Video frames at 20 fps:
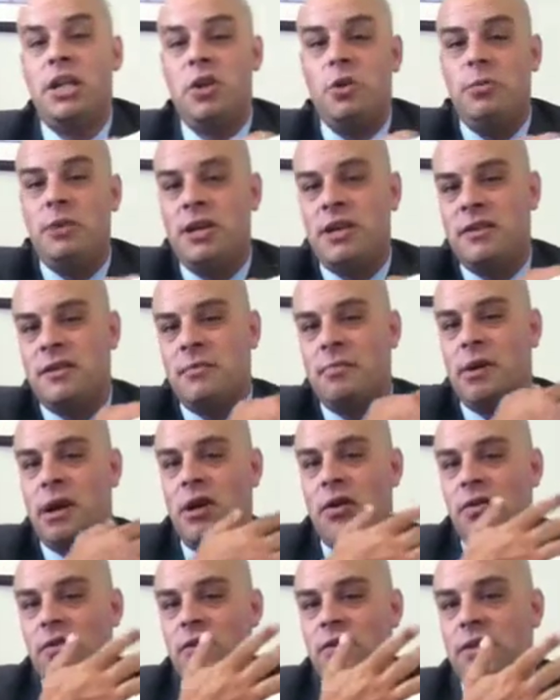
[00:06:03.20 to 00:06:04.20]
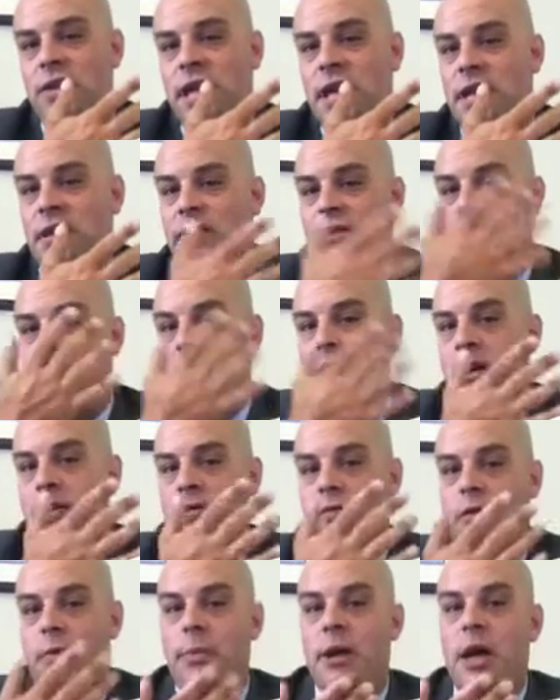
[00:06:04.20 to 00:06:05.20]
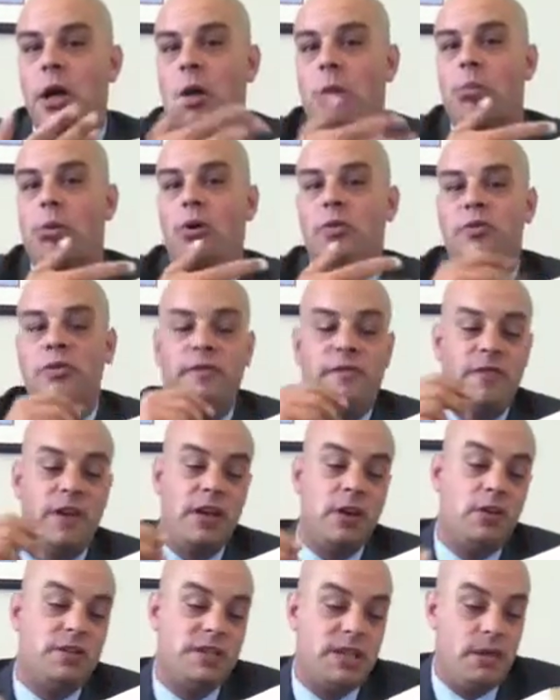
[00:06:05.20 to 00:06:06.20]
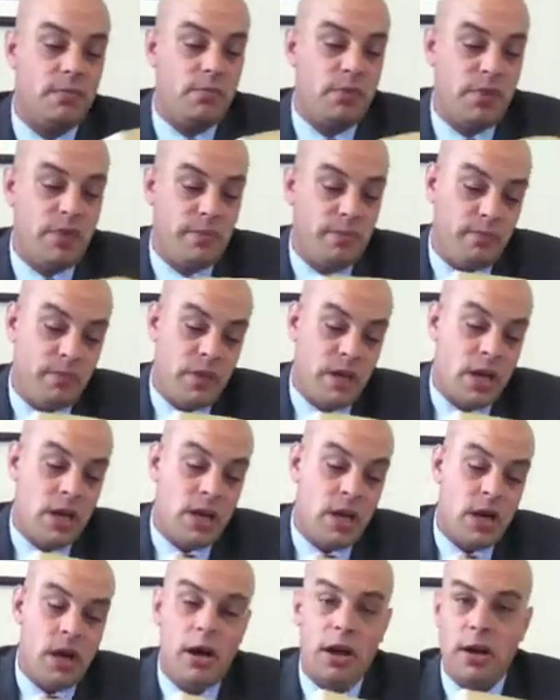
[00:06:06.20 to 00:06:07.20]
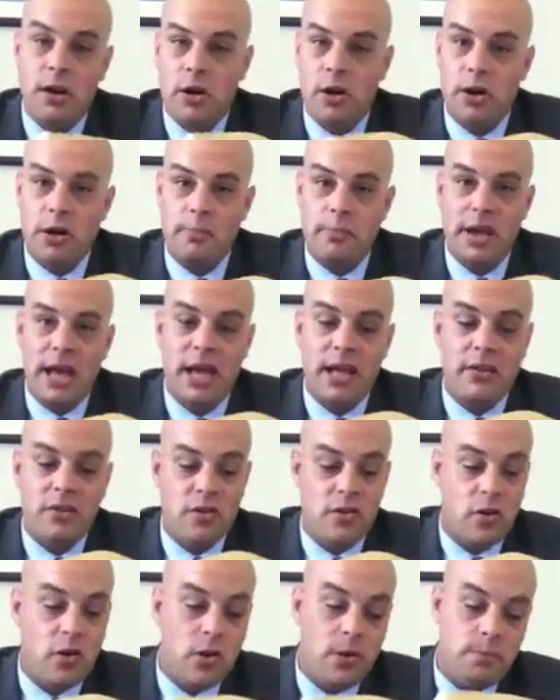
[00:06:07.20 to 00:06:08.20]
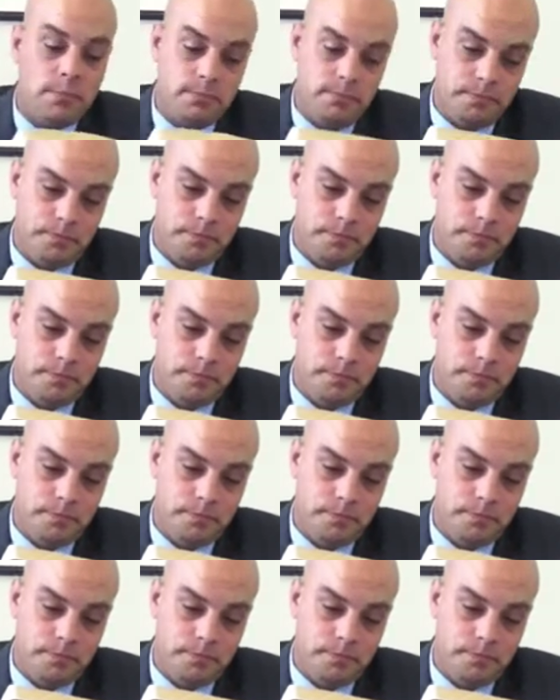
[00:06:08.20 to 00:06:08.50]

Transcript: a cubit is about the length from elbow to fingertips on a man's arm.